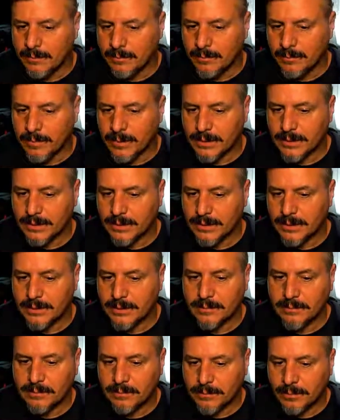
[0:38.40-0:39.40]

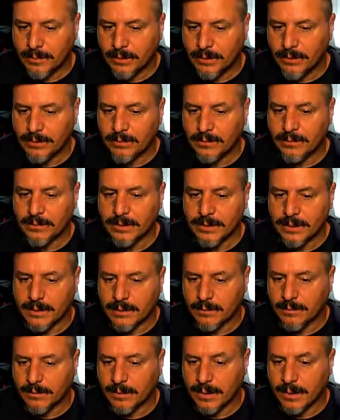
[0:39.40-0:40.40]
Business, Pro,
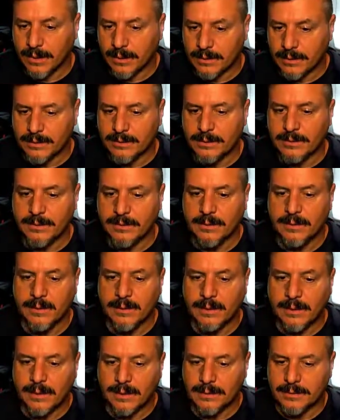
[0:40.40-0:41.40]
Enterprise,
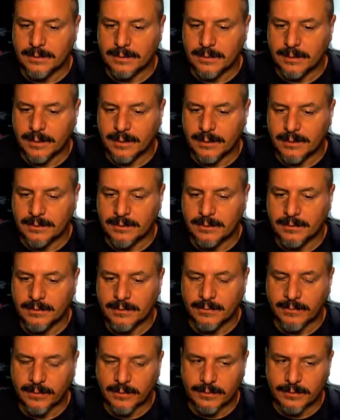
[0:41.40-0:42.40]
educational
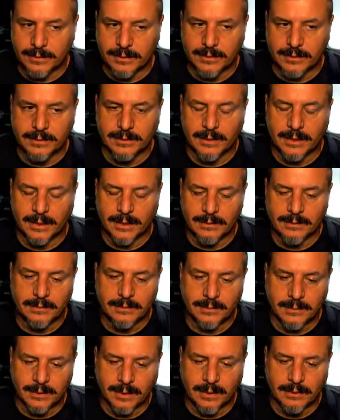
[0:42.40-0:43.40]
version,
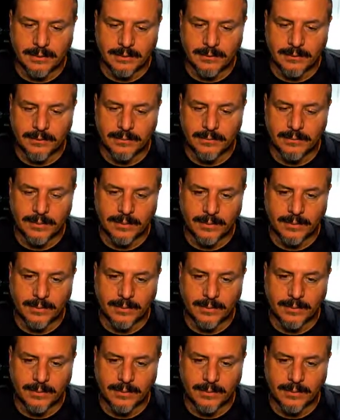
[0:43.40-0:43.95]
not home